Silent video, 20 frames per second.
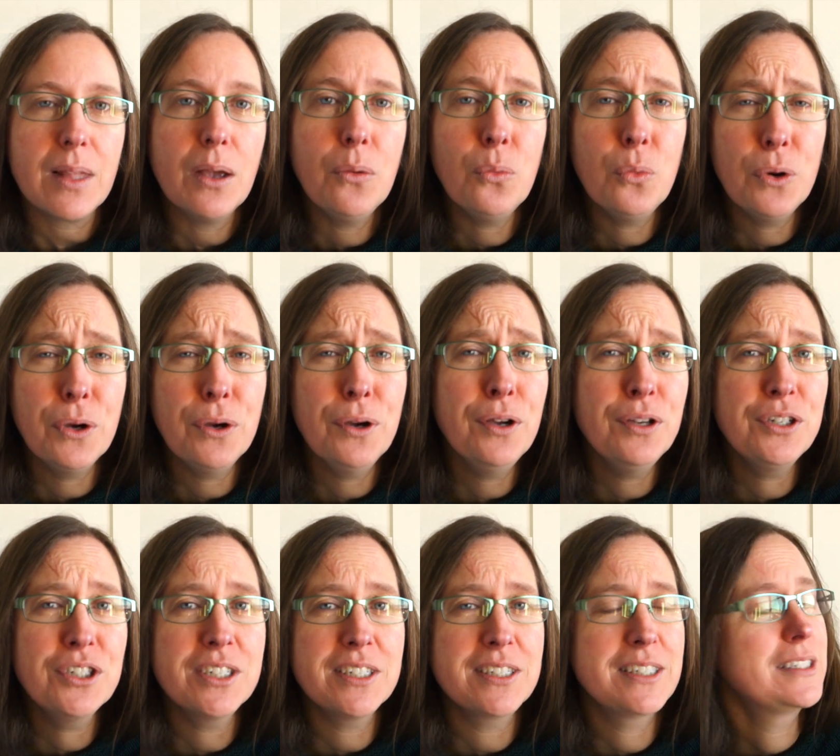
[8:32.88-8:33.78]
were
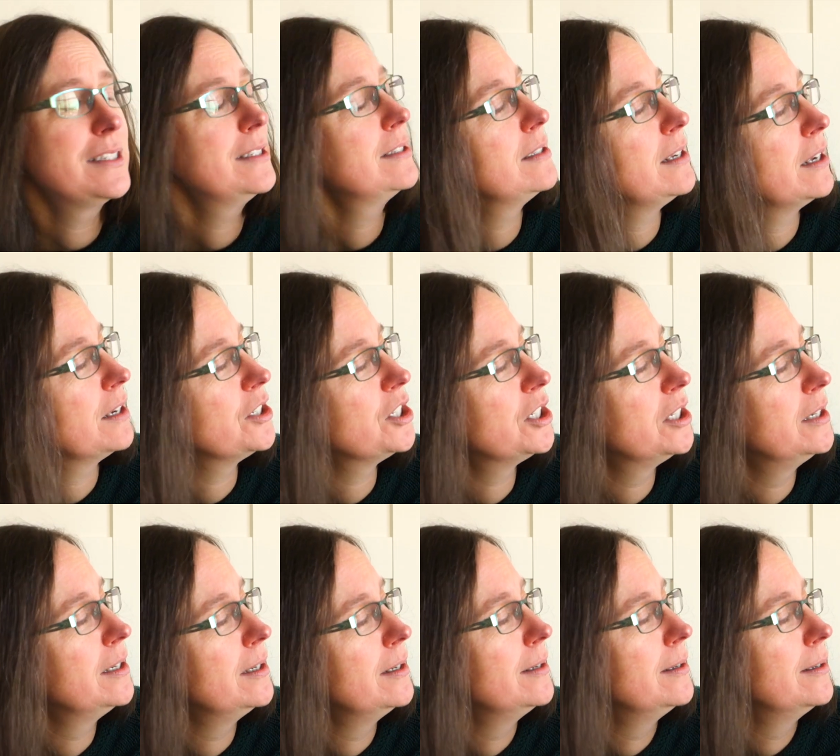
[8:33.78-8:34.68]
just such,
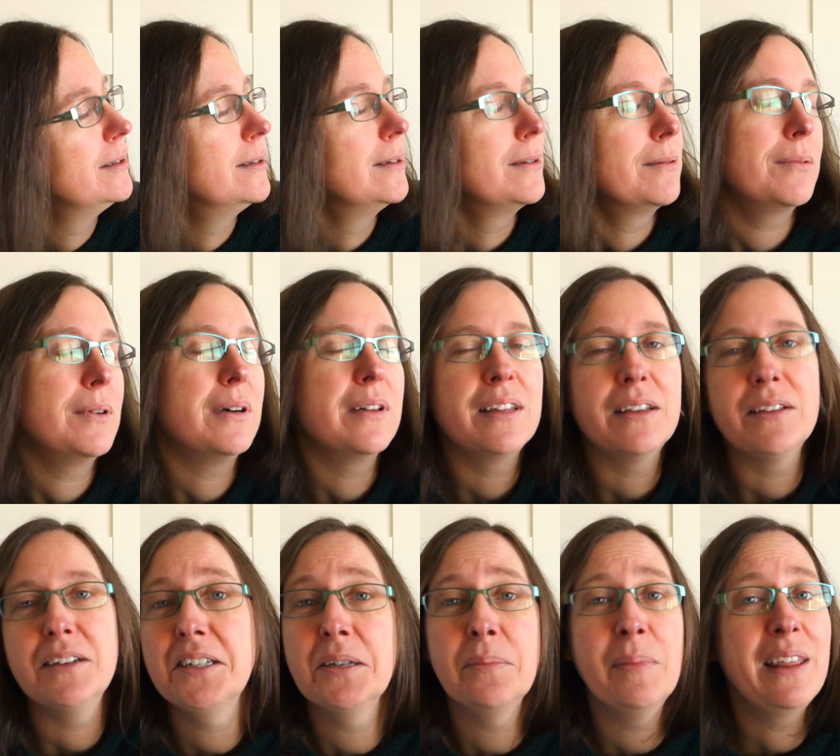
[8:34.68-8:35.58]
well,
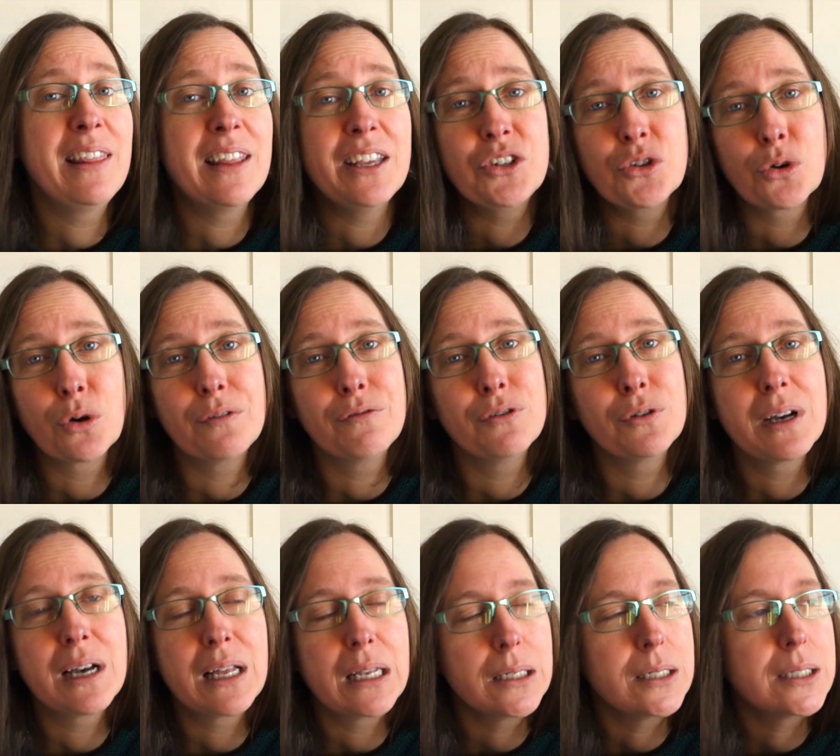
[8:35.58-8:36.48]
to me they're joyful
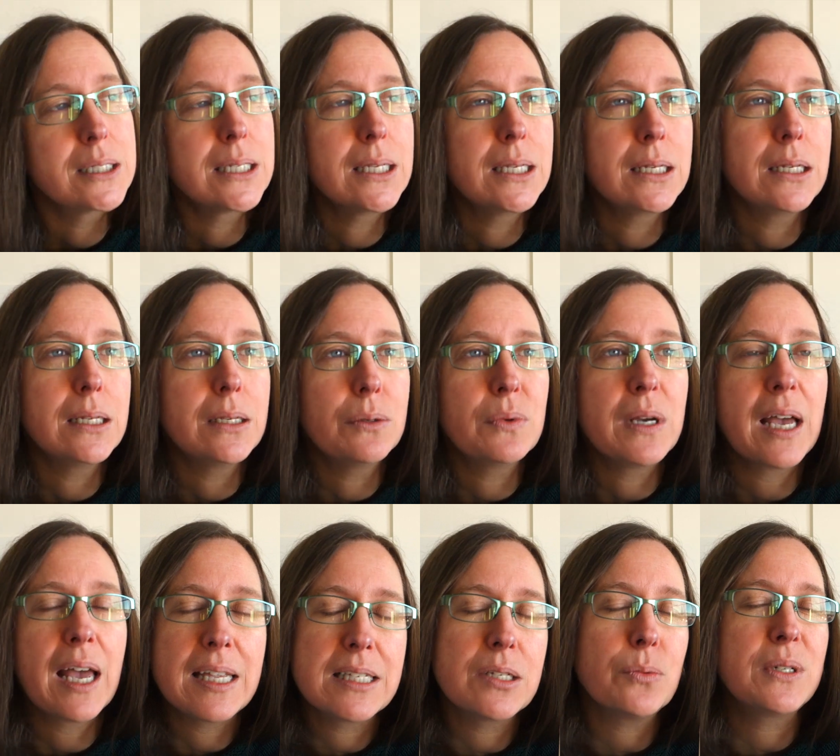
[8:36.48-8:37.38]
colours, and
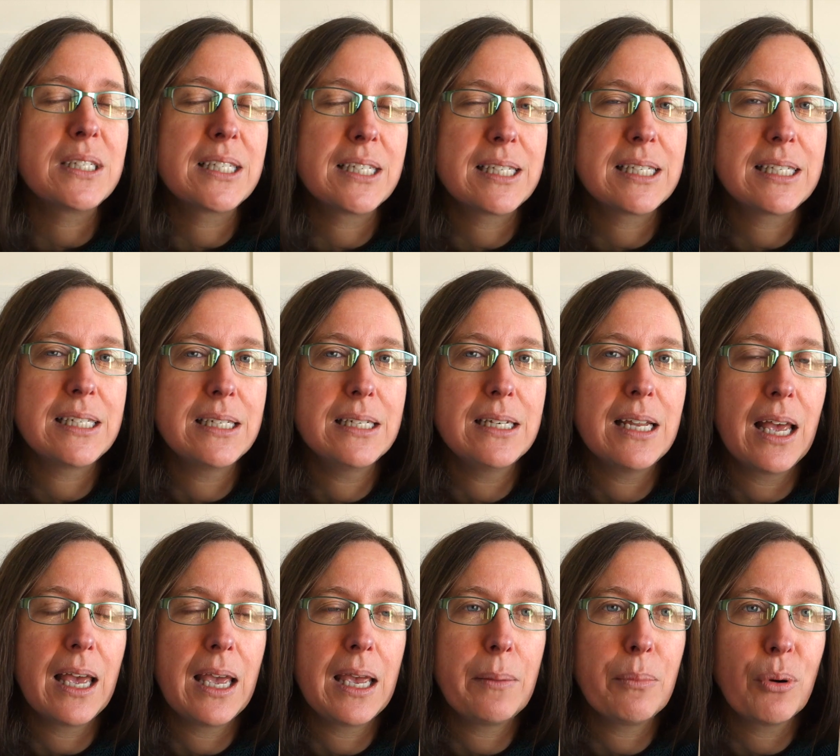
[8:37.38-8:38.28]
as it was
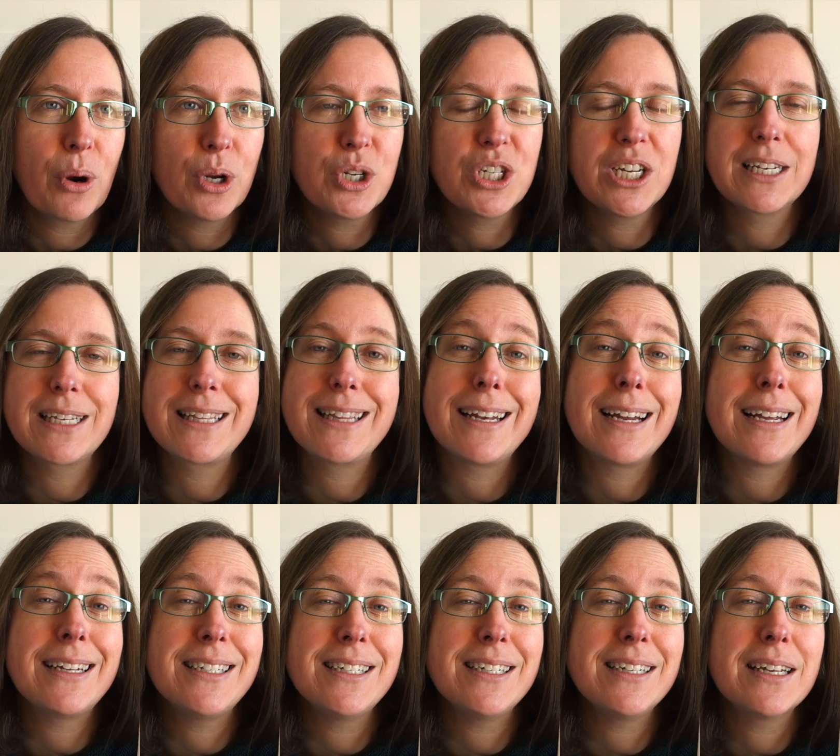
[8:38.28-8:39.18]
a project that
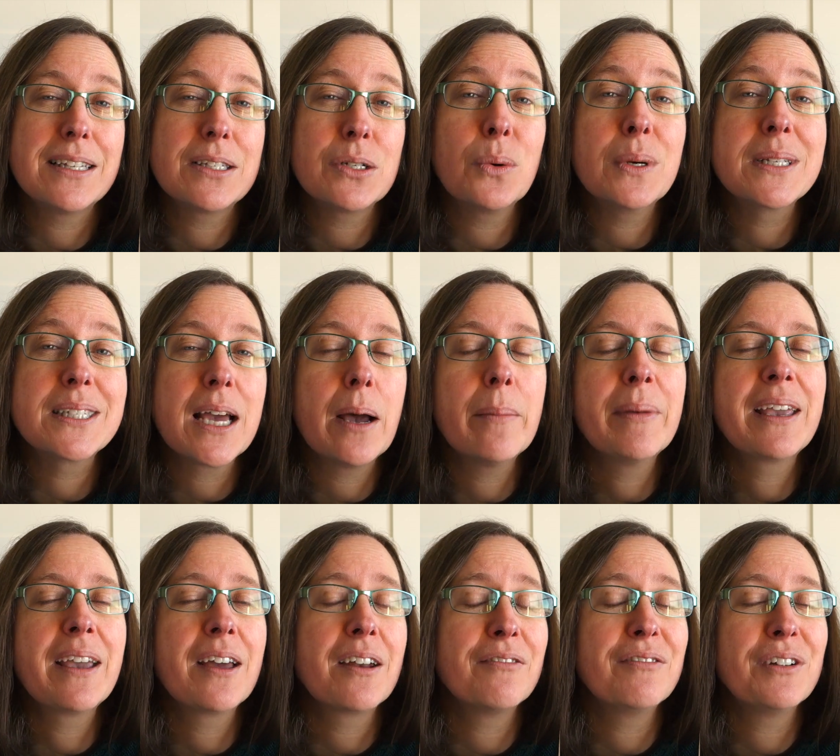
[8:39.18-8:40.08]
I did as I was
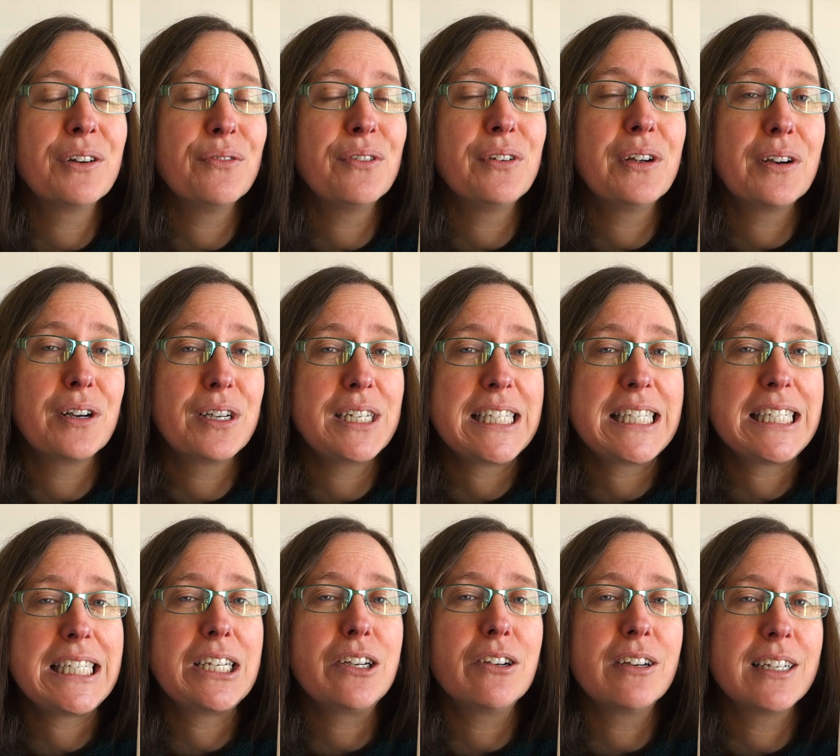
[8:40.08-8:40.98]
coming out of a very
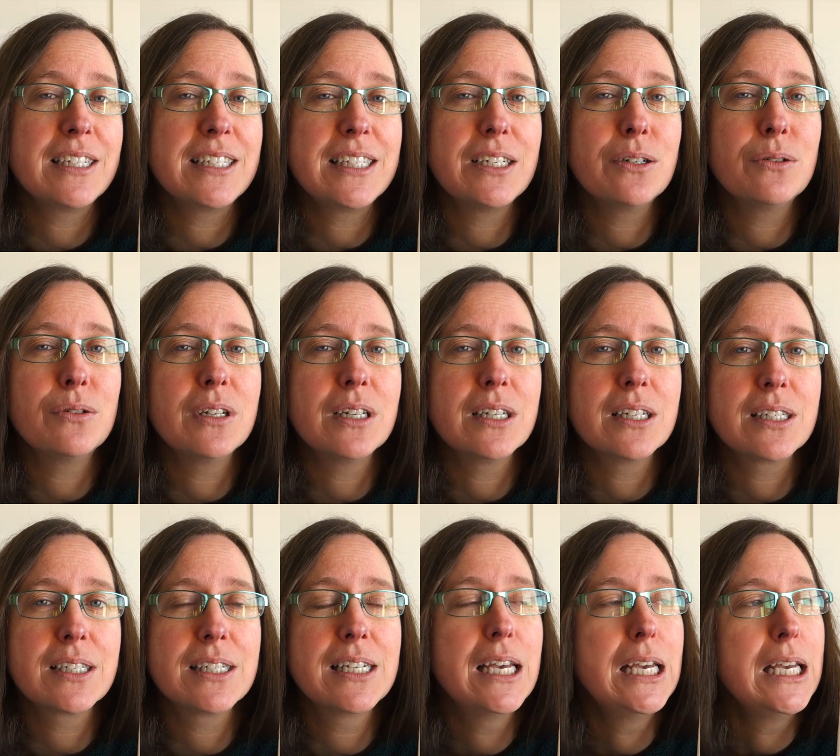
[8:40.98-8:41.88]
serious
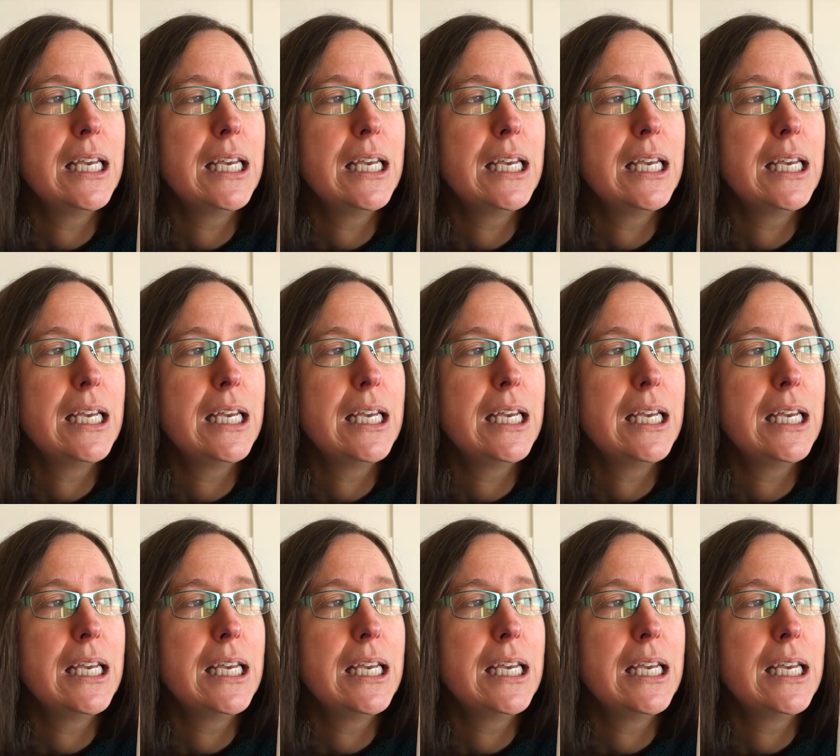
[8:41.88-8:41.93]
illness,